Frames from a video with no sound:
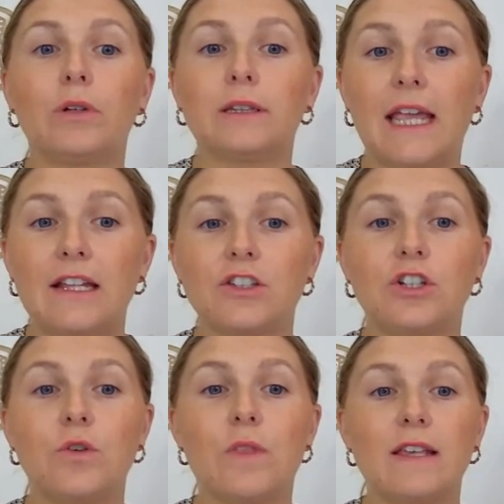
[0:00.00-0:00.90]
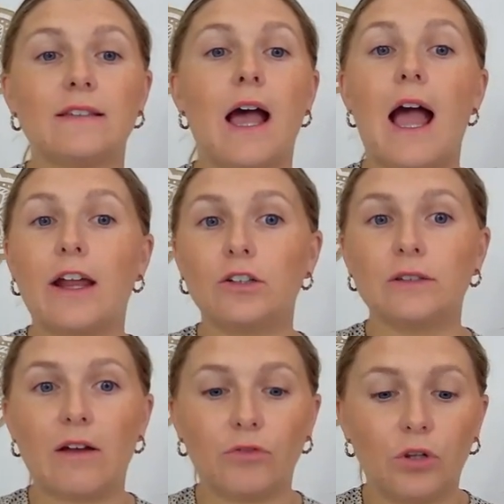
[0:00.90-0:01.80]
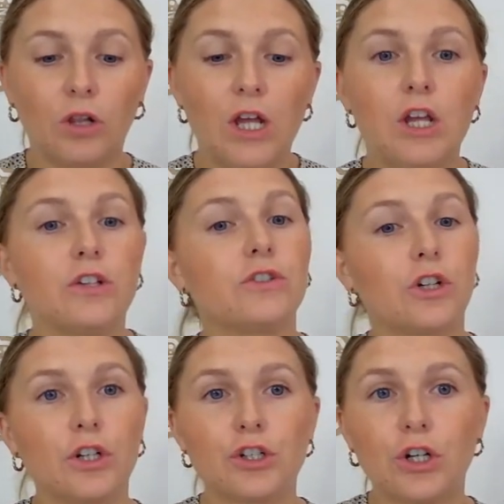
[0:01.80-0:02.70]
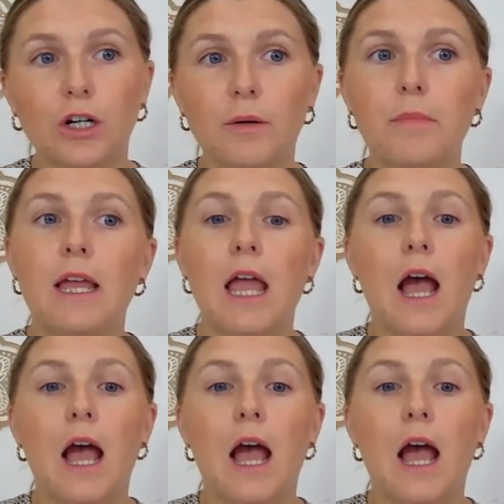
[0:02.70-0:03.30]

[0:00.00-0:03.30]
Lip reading: relates to this higher level search term